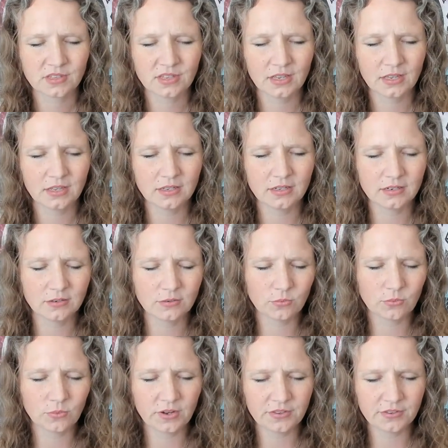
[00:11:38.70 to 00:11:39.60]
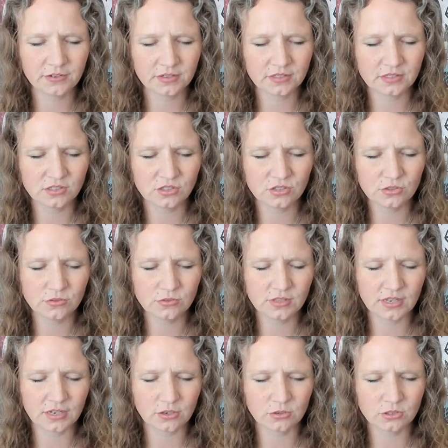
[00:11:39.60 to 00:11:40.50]
And whether it's you
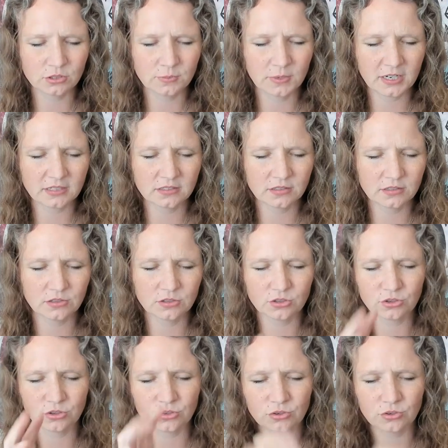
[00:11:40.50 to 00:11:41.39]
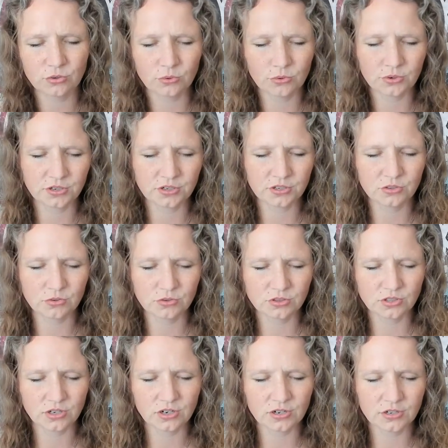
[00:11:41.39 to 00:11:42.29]
that goes back to the little girl or your
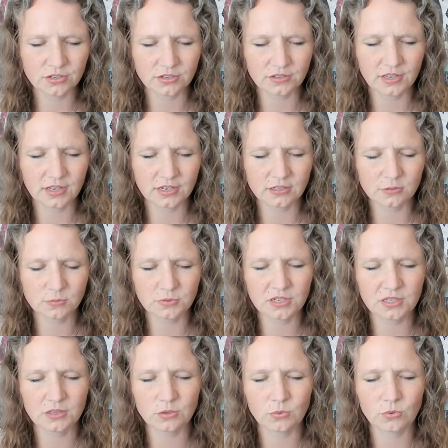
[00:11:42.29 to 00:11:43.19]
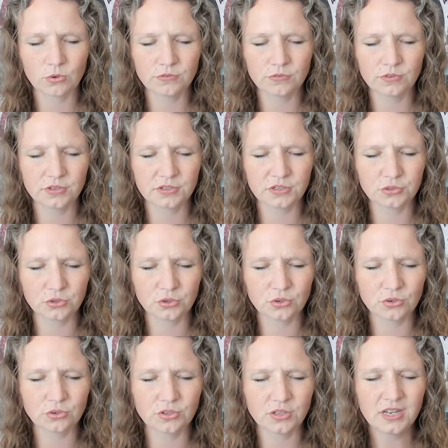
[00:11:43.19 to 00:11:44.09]
daughter that is playing the role of the little
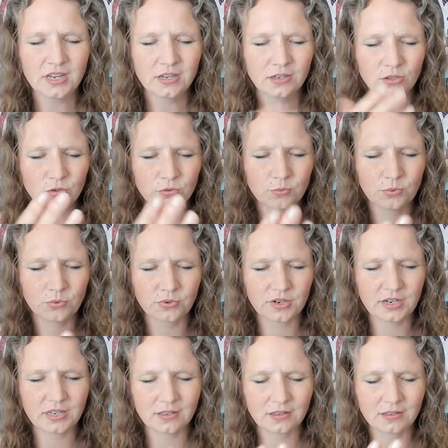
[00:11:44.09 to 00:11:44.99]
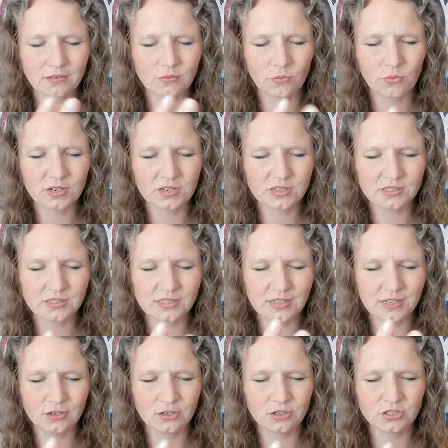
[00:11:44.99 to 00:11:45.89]
girl, you bring what is
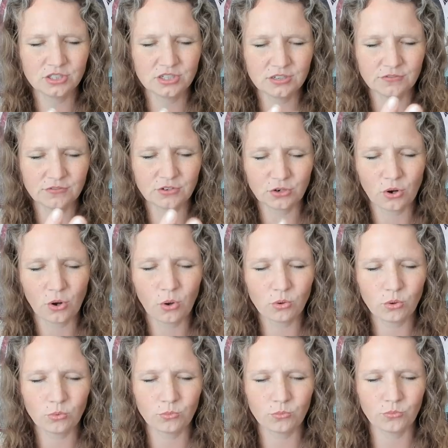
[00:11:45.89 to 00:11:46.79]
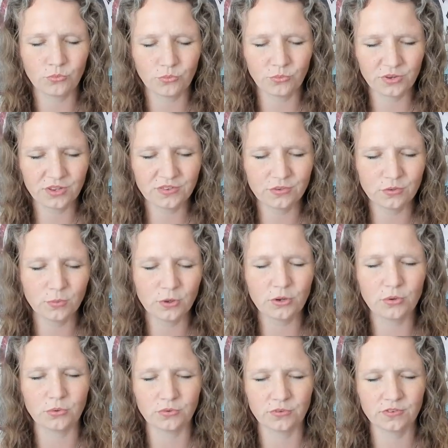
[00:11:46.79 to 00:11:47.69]
the energy of your home with you
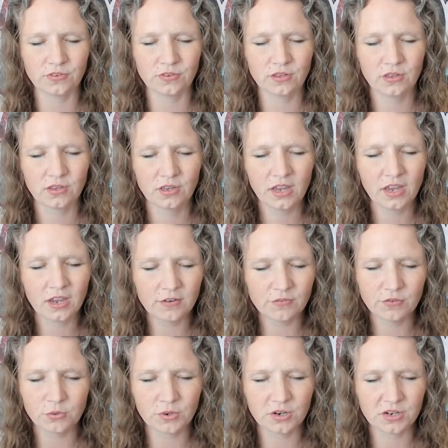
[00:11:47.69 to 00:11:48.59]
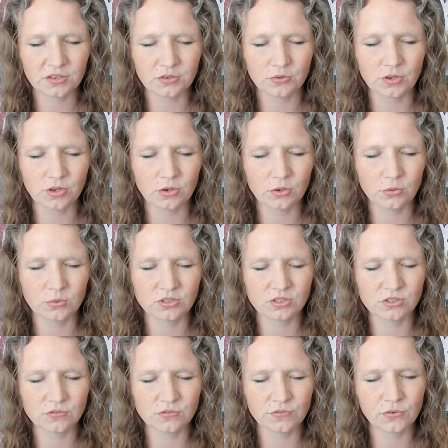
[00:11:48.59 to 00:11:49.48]
both everywhere you go,
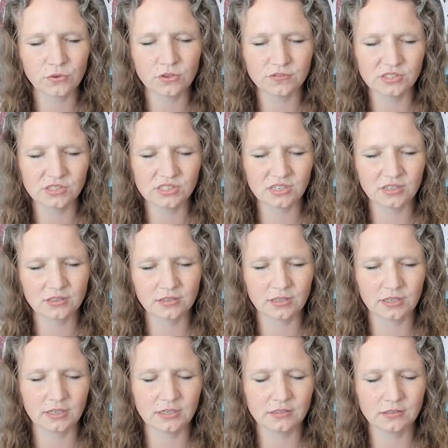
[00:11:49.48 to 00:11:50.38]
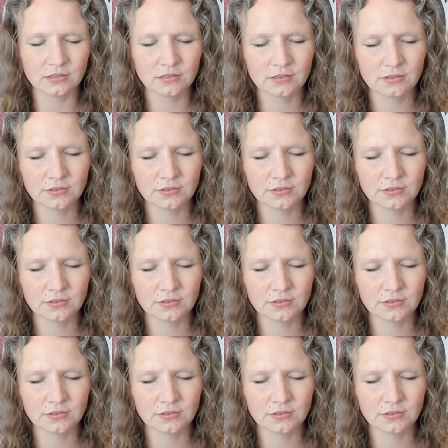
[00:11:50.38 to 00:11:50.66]
which is full of sunlight.